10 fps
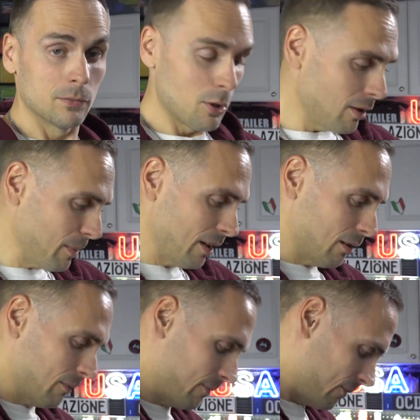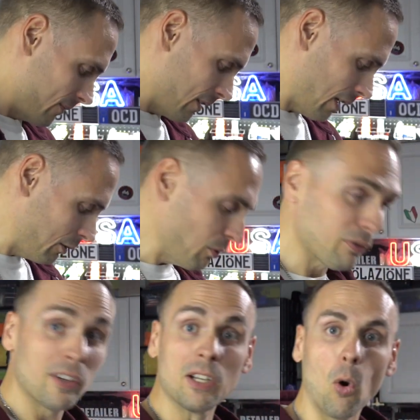You let me know. I'll do a
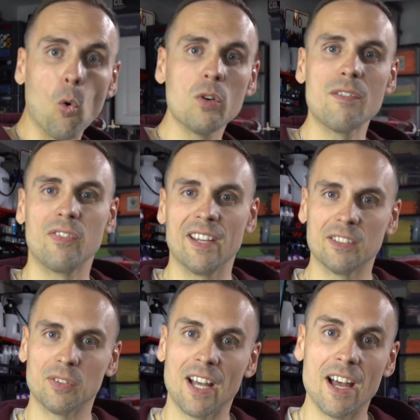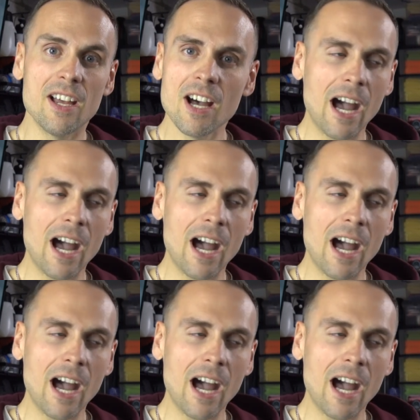freaking OnlyFans for that.